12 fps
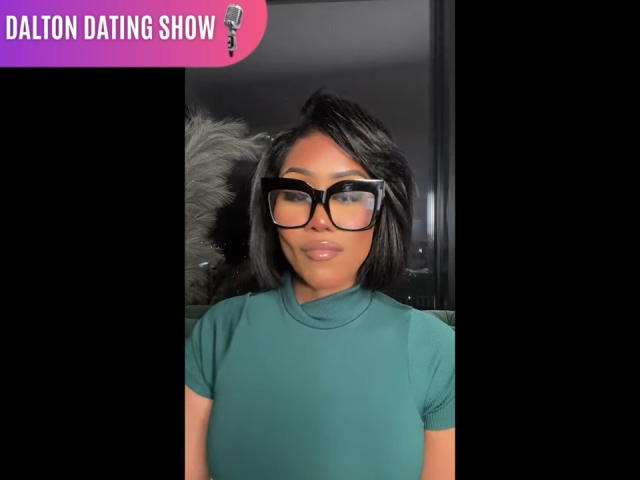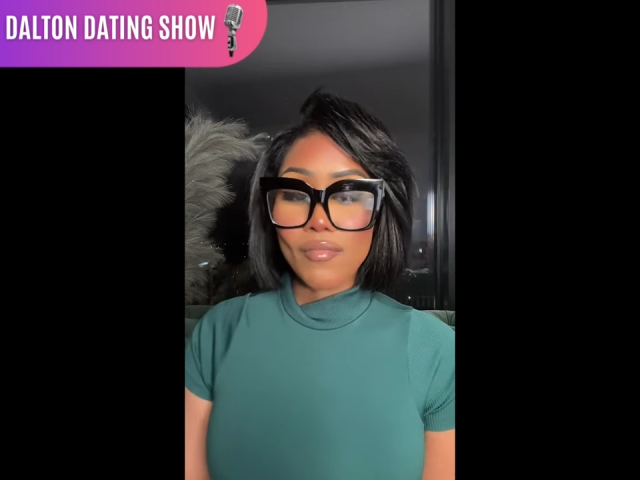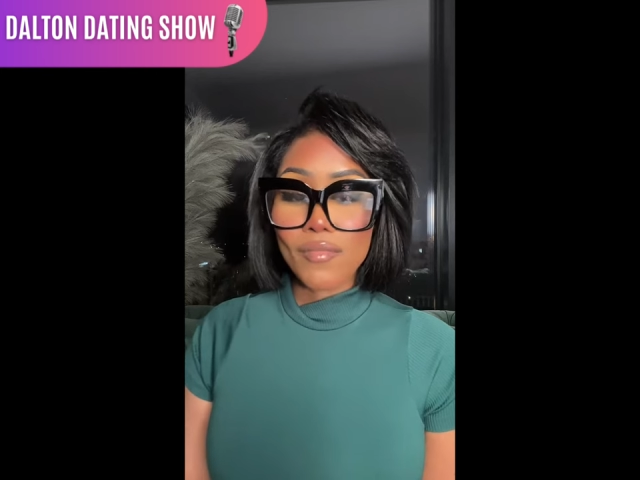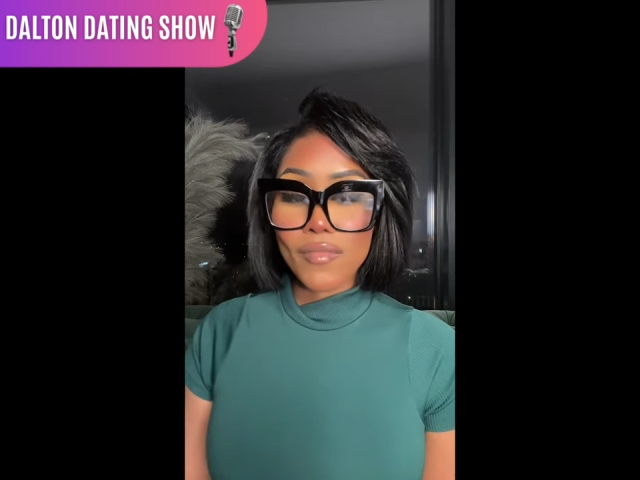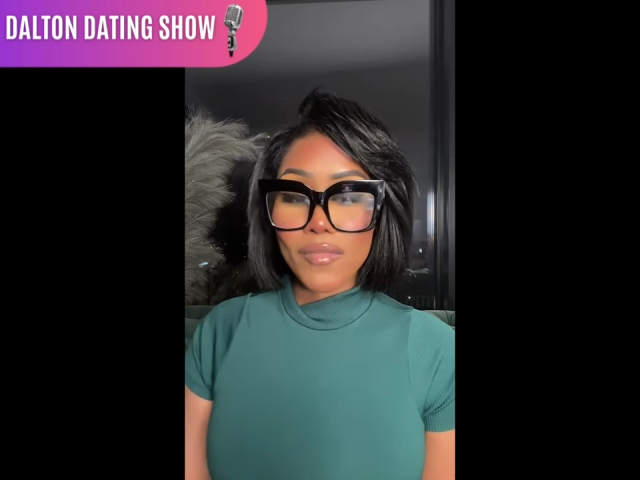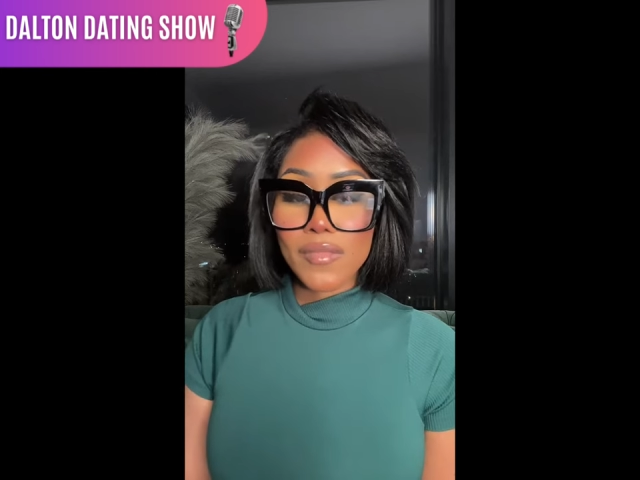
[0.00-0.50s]

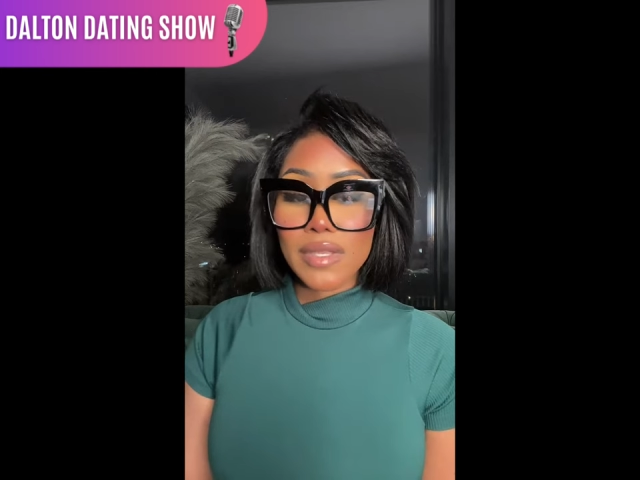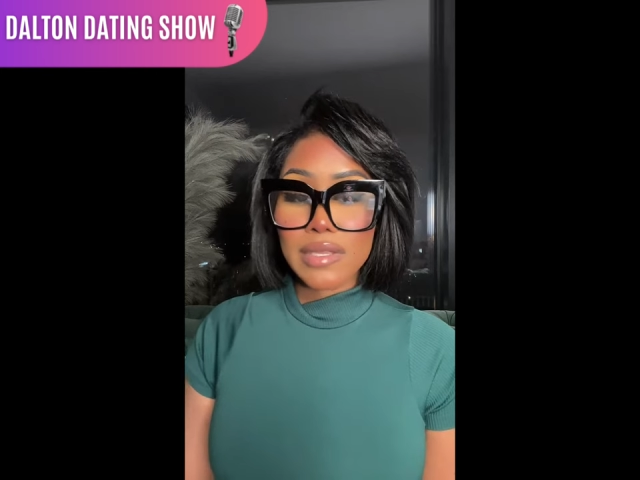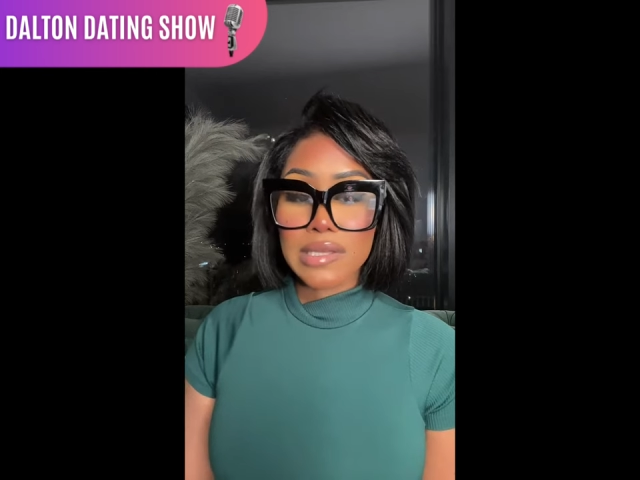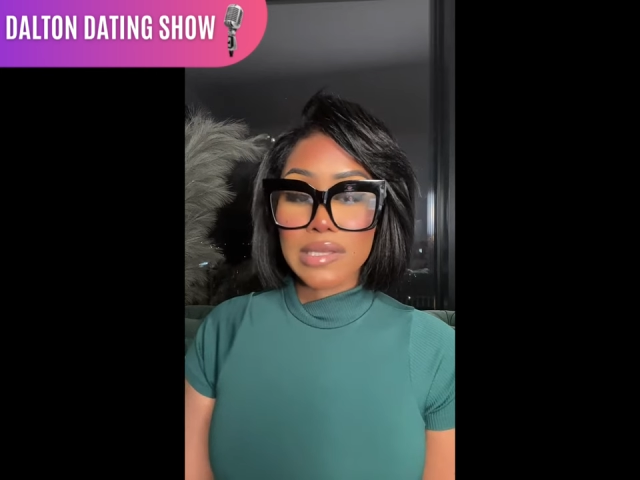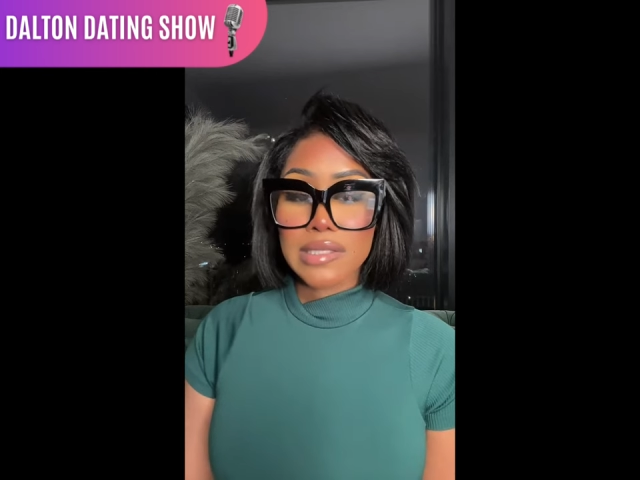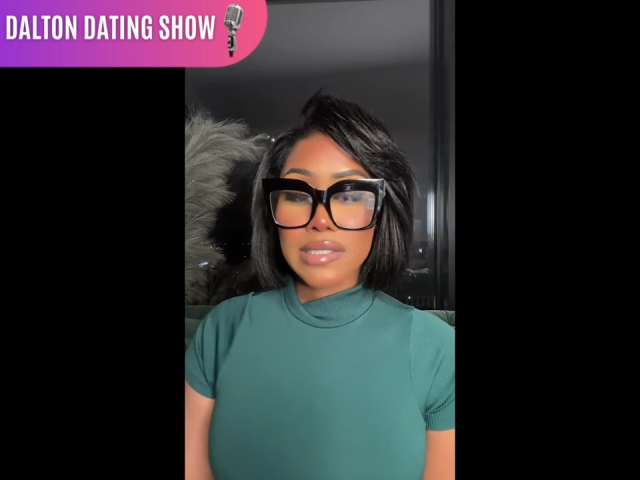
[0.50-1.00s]
And
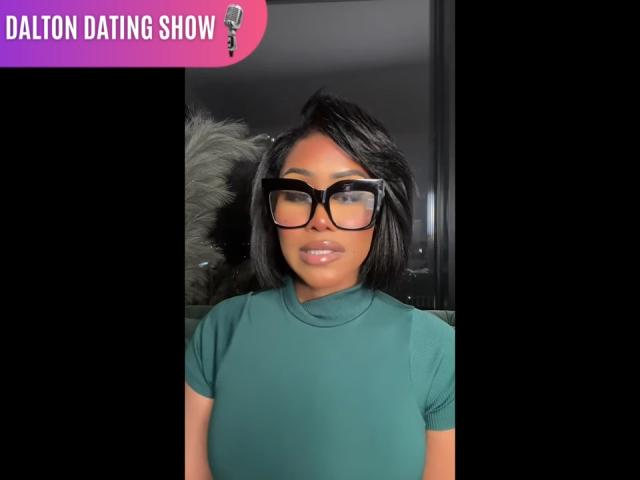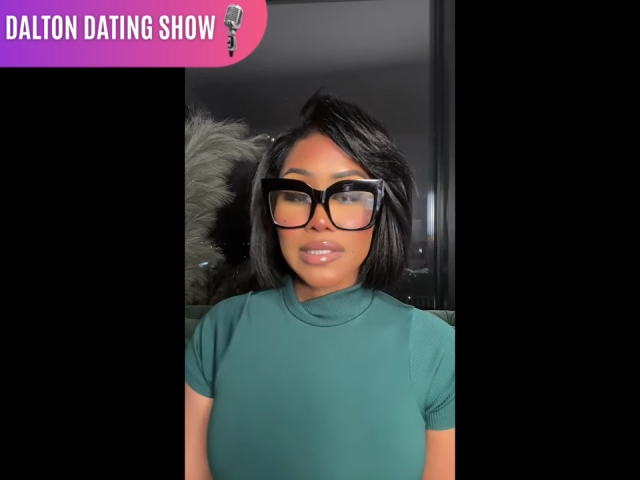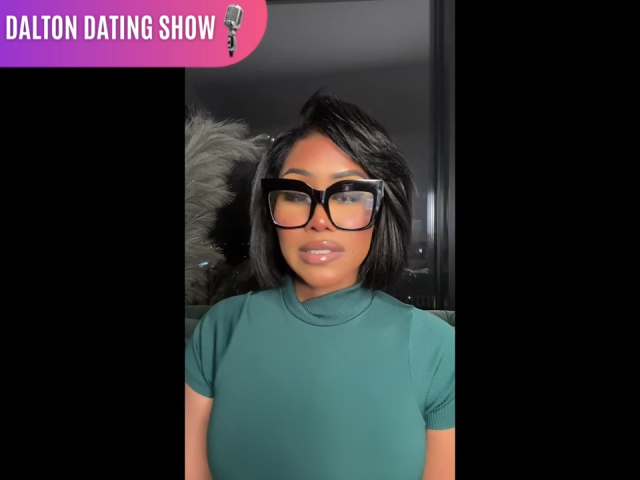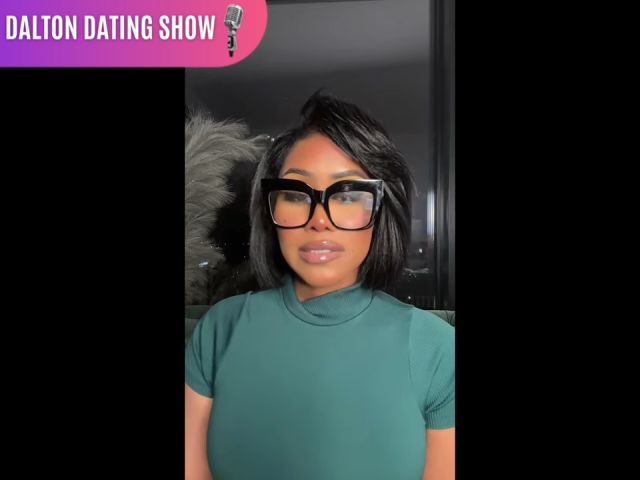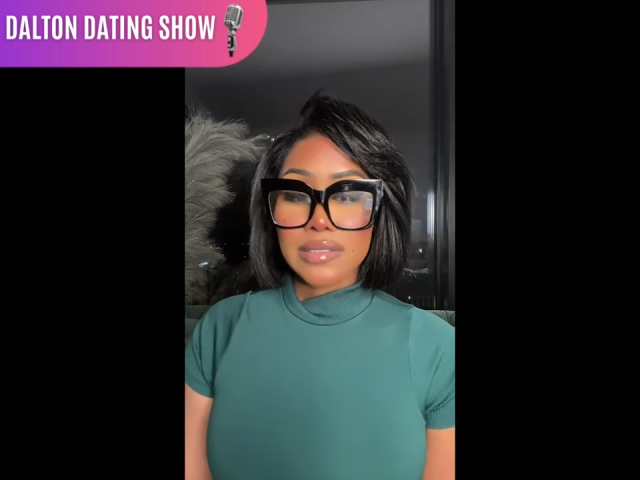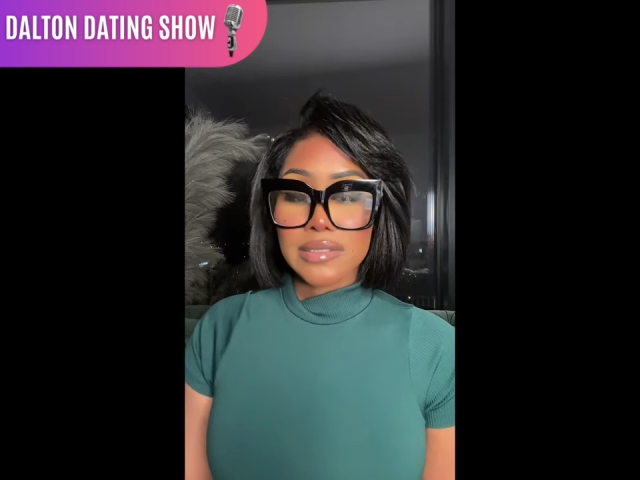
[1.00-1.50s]

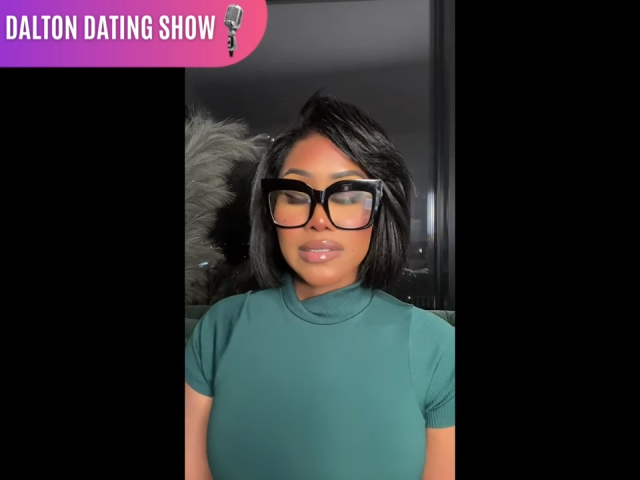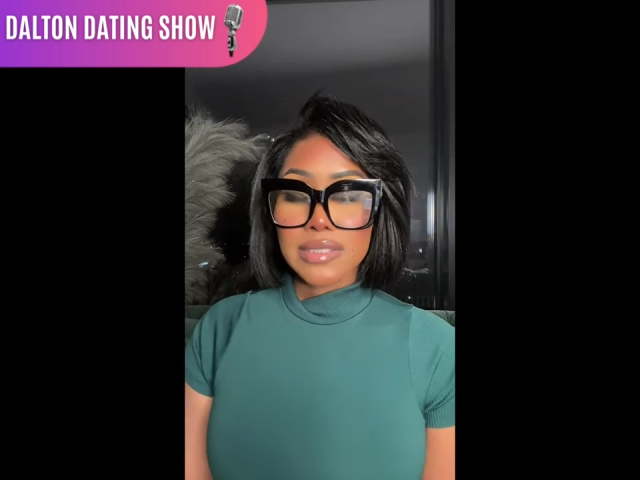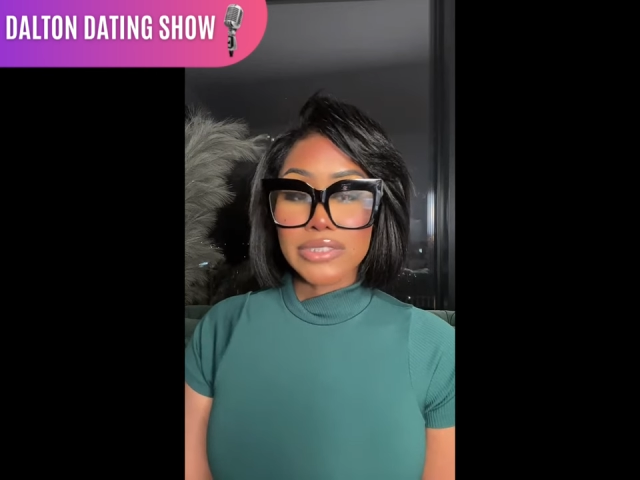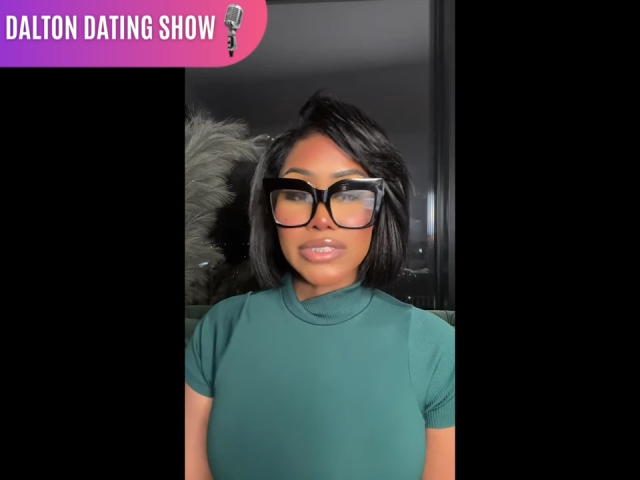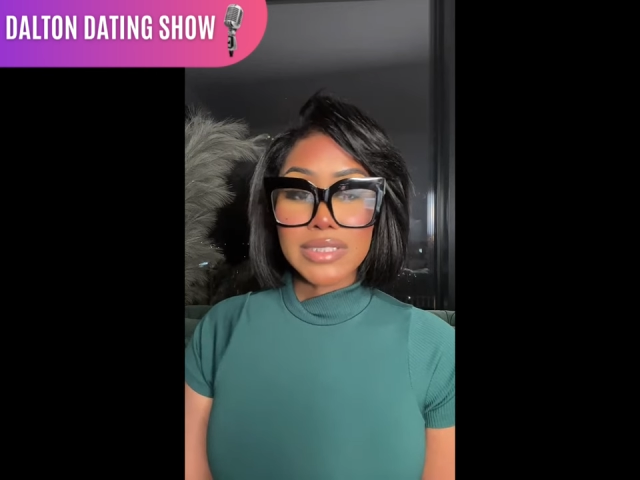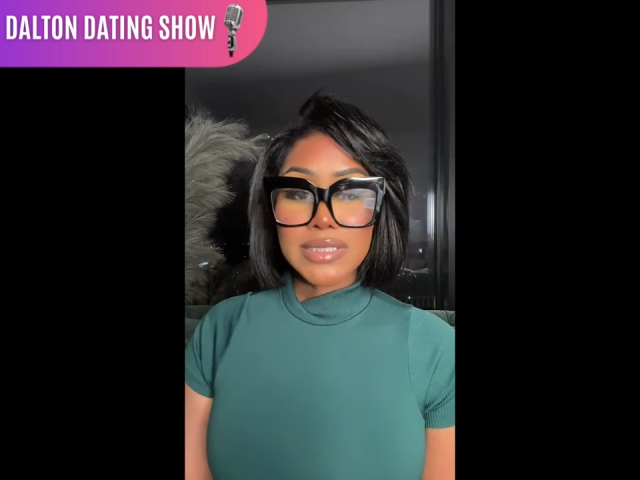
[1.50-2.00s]

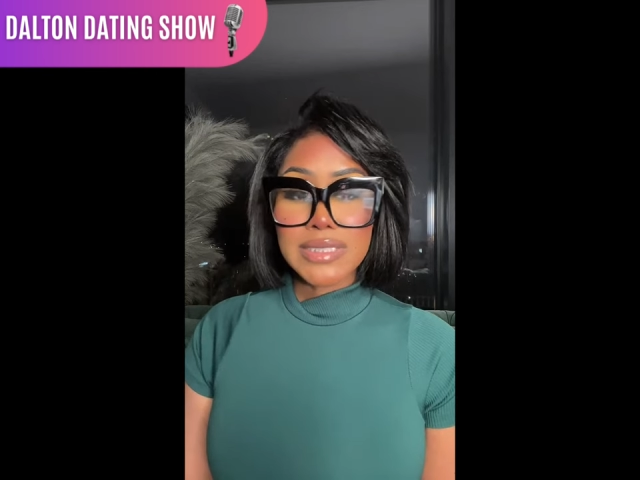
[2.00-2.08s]
she's